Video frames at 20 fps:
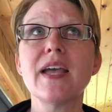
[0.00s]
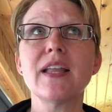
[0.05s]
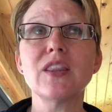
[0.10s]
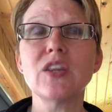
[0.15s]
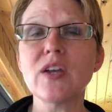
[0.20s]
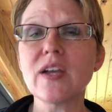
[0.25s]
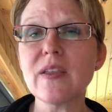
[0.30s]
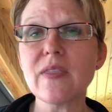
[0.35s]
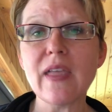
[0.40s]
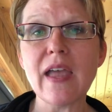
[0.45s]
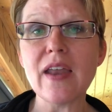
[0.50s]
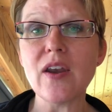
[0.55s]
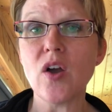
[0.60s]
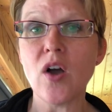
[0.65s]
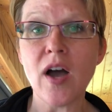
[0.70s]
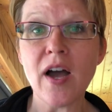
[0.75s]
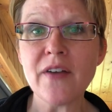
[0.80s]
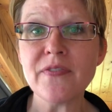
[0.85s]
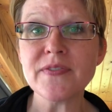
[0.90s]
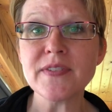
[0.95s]
Look at that
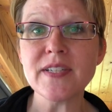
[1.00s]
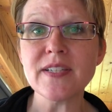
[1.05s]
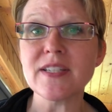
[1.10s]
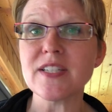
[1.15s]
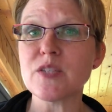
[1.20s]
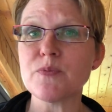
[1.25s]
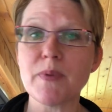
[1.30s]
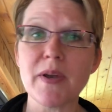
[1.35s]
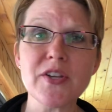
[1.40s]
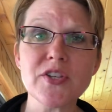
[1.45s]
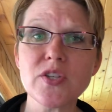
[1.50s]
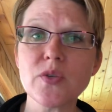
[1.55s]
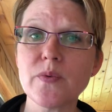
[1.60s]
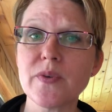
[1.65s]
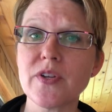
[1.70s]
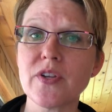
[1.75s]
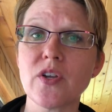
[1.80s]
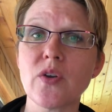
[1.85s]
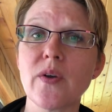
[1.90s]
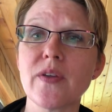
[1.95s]
often, especially
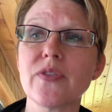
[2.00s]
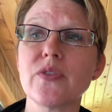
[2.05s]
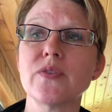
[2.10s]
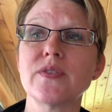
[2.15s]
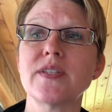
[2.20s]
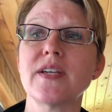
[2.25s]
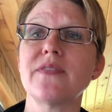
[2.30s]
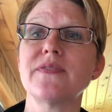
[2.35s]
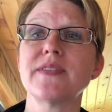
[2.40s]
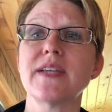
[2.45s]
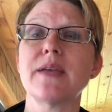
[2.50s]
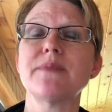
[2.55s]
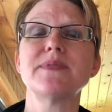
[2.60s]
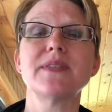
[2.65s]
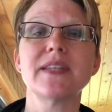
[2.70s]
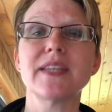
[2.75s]
when you're going through tough times,